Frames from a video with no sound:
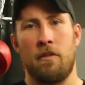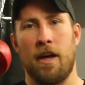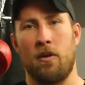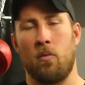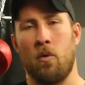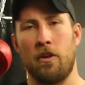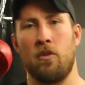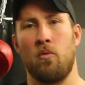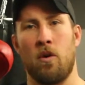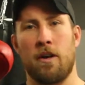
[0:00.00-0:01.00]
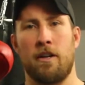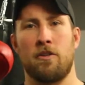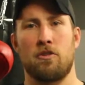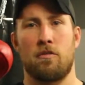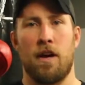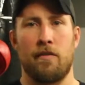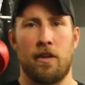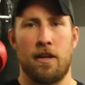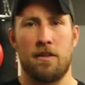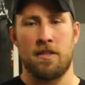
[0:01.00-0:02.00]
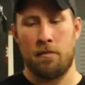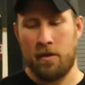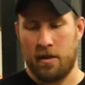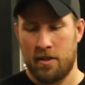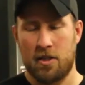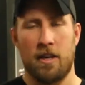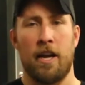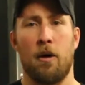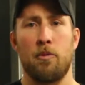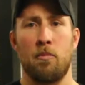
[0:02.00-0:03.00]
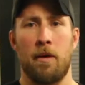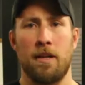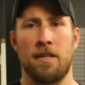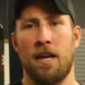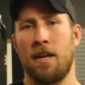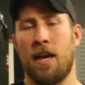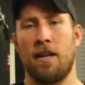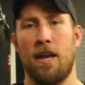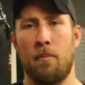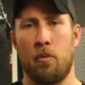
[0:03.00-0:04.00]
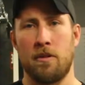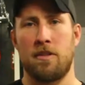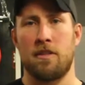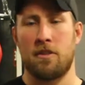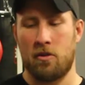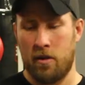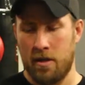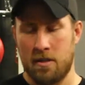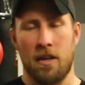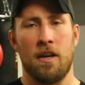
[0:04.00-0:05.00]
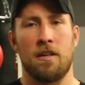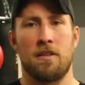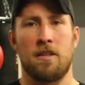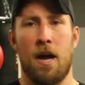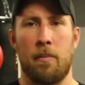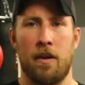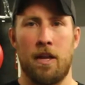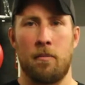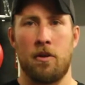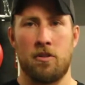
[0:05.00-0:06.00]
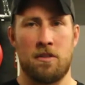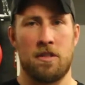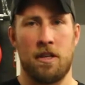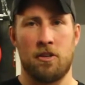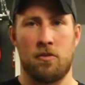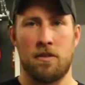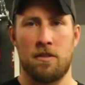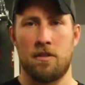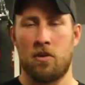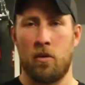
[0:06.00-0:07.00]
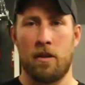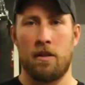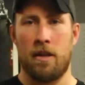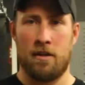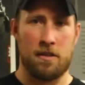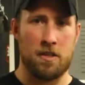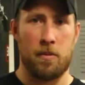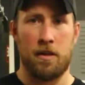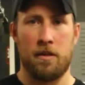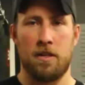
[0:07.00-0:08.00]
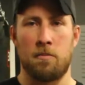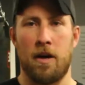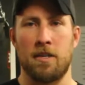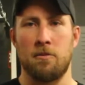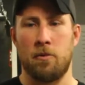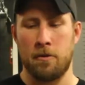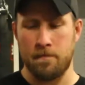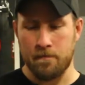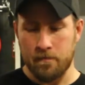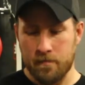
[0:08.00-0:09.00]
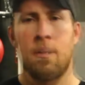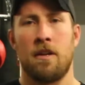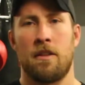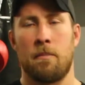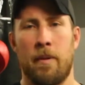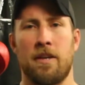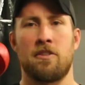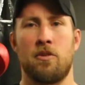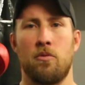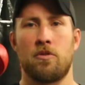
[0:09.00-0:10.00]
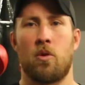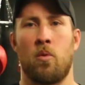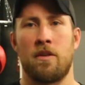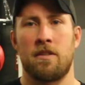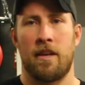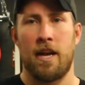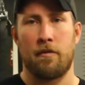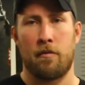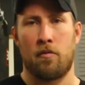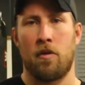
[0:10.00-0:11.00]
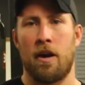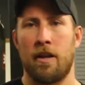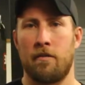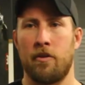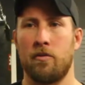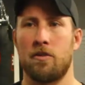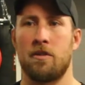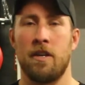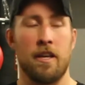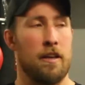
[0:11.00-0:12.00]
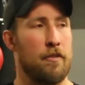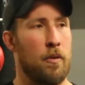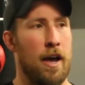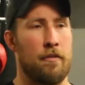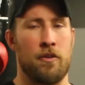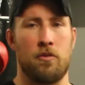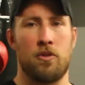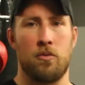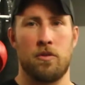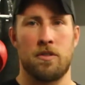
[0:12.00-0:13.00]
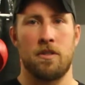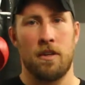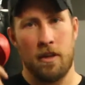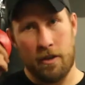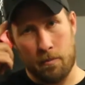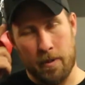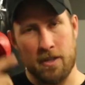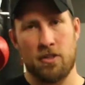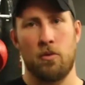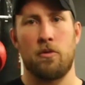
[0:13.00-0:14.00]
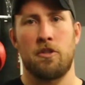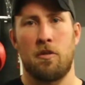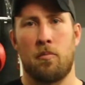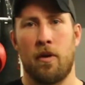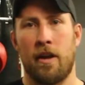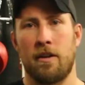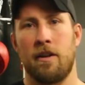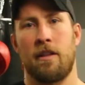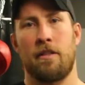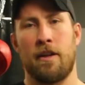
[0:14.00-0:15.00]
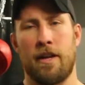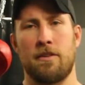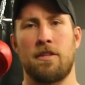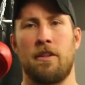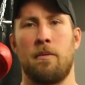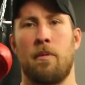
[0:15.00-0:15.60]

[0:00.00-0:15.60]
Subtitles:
that what you want in your survival kit is something that's going to help you maintain 98.6 degrees, stop any emergency injuries as quickly and as expediently as possible. The best tools are ones that have a variety of use. If you have no tools, your best tool is your brain. Think outside the